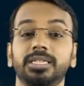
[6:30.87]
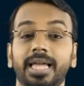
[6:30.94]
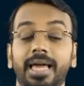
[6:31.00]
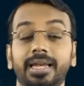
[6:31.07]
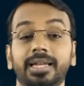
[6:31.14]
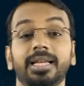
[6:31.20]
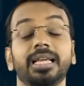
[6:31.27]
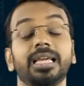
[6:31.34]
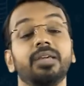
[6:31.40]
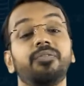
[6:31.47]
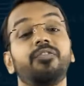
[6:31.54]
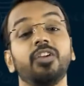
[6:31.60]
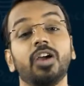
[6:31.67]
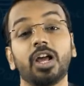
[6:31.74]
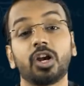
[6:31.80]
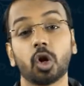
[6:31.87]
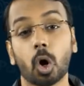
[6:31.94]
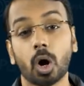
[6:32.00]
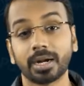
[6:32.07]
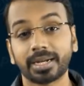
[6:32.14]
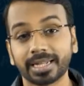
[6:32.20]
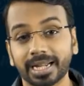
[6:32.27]
Then if we are
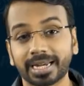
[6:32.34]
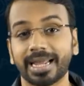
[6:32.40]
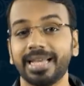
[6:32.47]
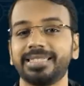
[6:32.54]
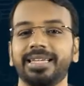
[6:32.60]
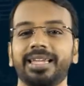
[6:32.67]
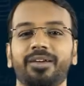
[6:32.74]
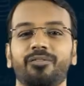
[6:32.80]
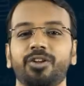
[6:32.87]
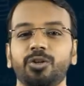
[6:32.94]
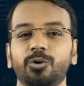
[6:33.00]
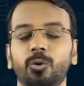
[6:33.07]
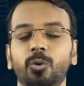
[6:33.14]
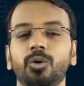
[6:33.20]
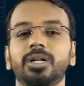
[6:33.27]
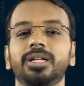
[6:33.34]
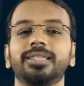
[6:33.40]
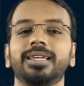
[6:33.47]
not recognizing revenue,